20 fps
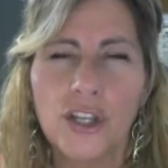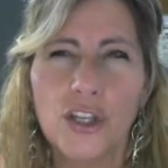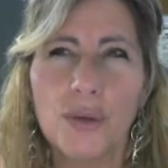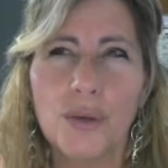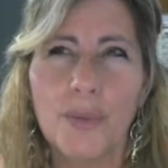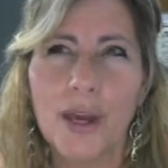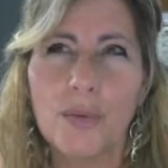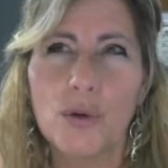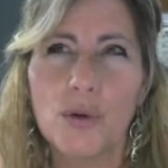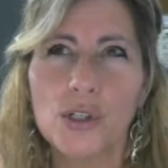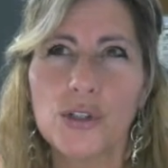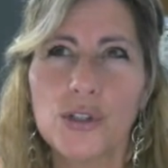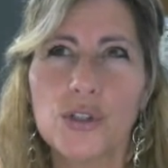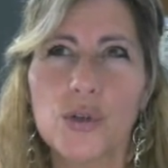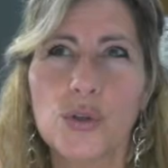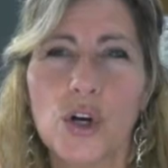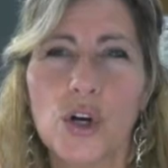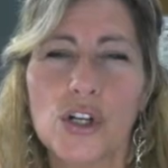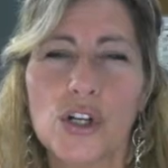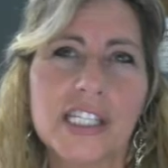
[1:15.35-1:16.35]
You may want
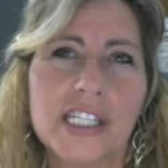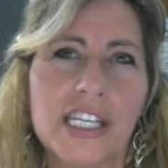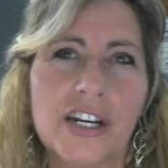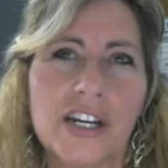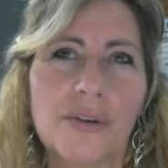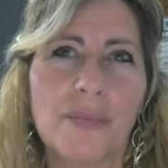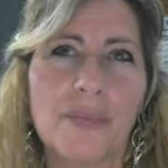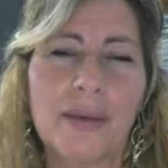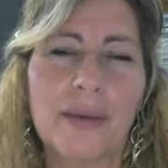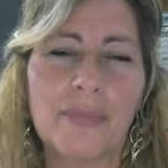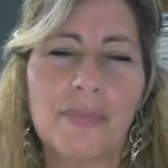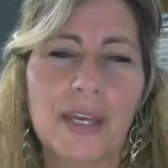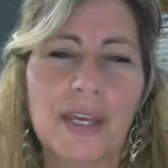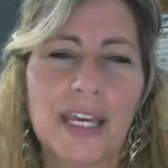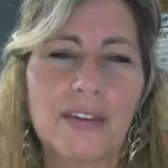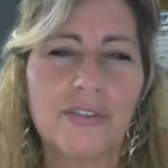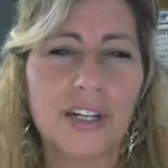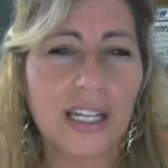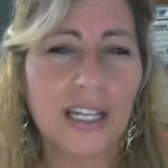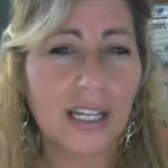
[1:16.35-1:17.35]
to consider maybe
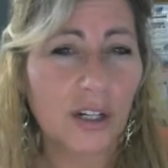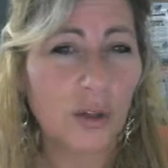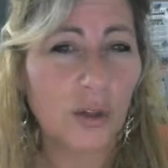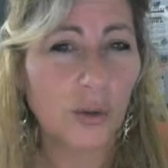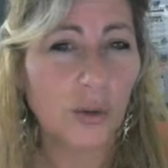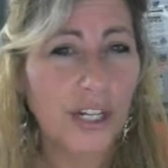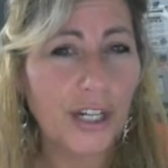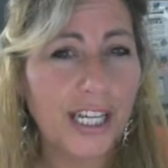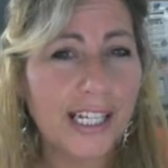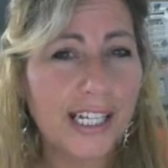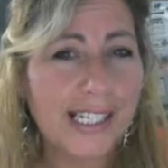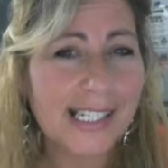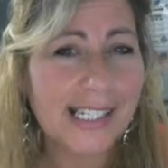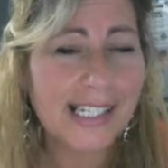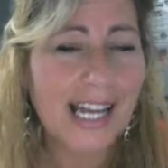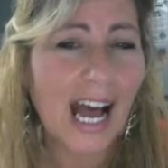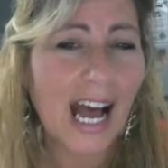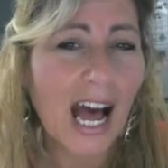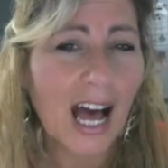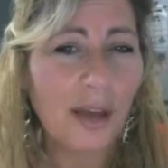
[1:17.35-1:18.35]
even including
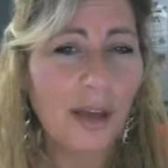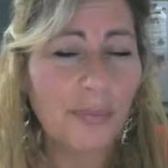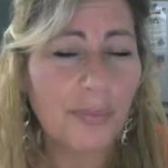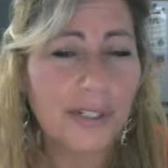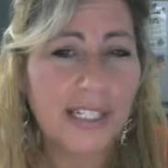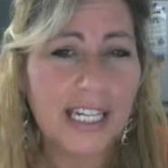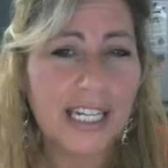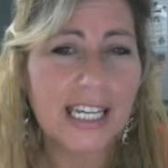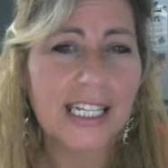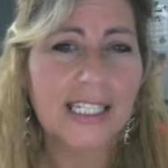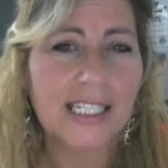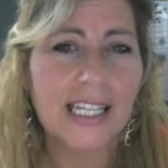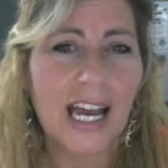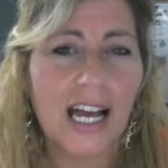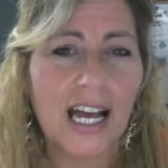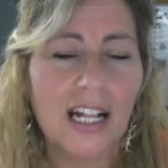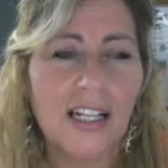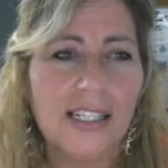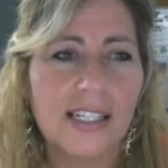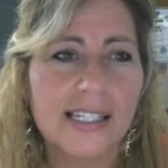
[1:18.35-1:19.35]
Skype
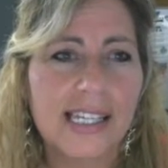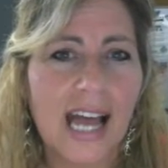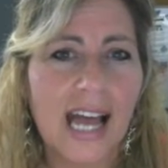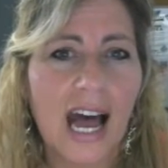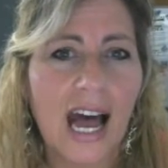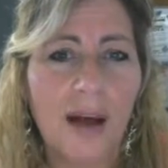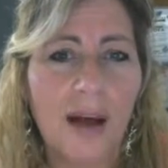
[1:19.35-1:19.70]
details